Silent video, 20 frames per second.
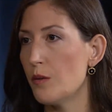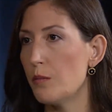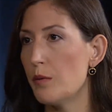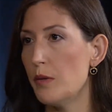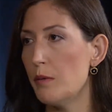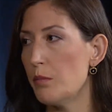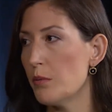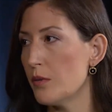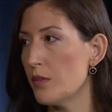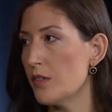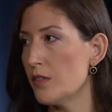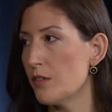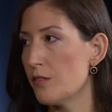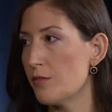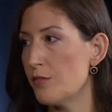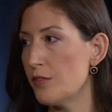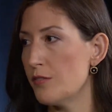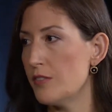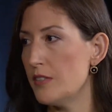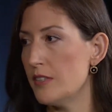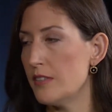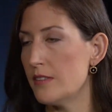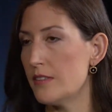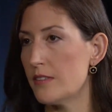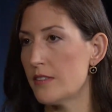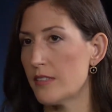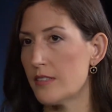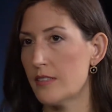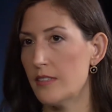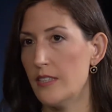people in their 50s,
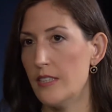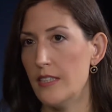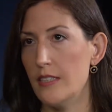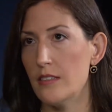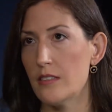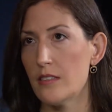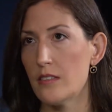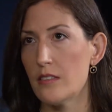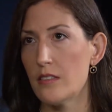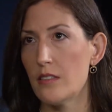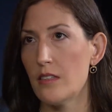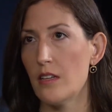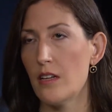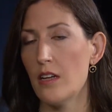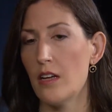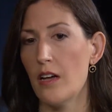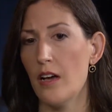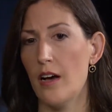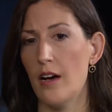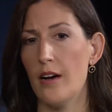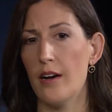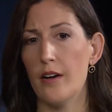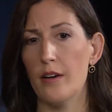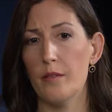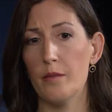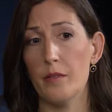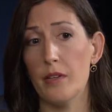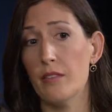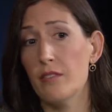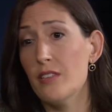
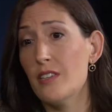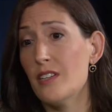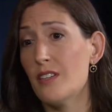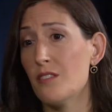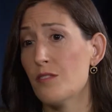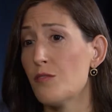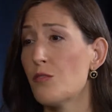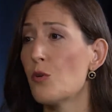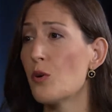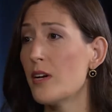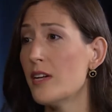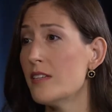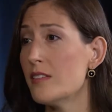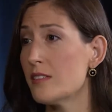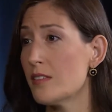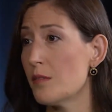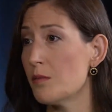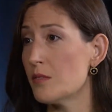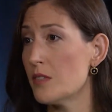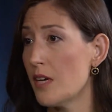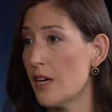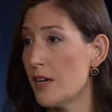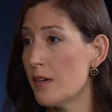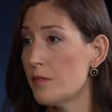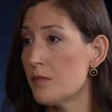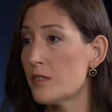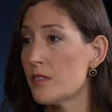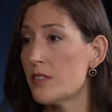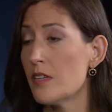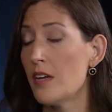60s, even in 40s
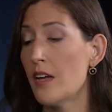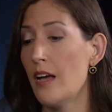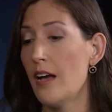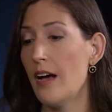sometimes.